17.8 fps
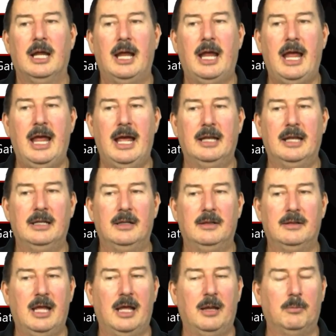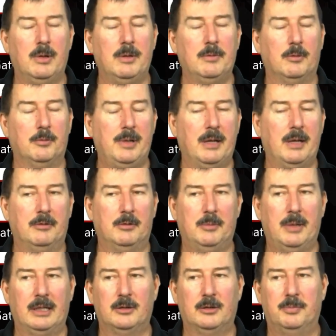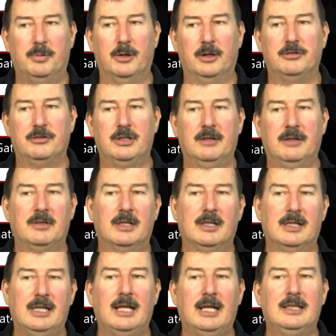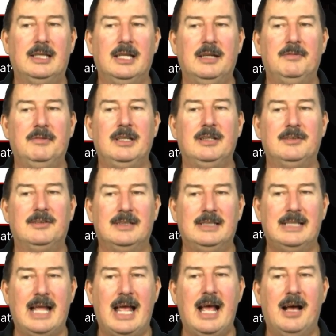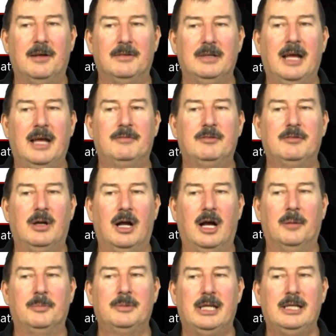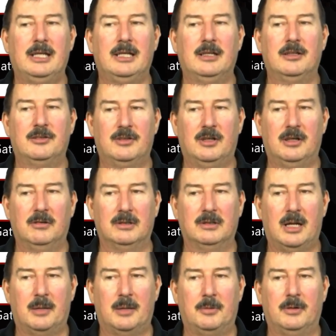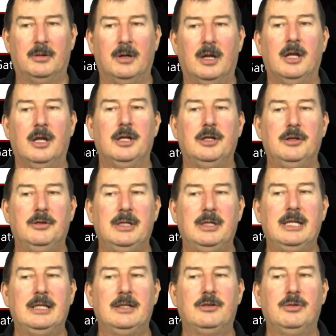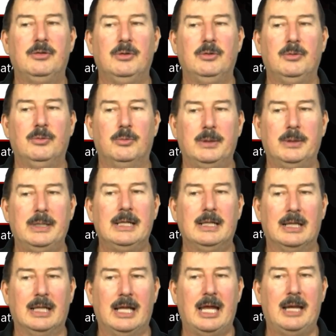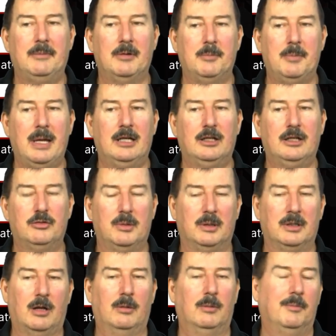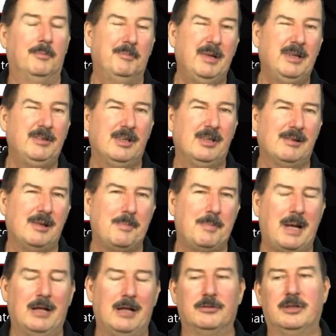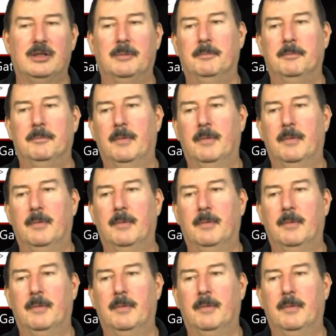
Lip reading: And then we will be able to make the push. If the connectivity is down after updating the serial number, you need to reclaim the management tunnel, basically bounce it.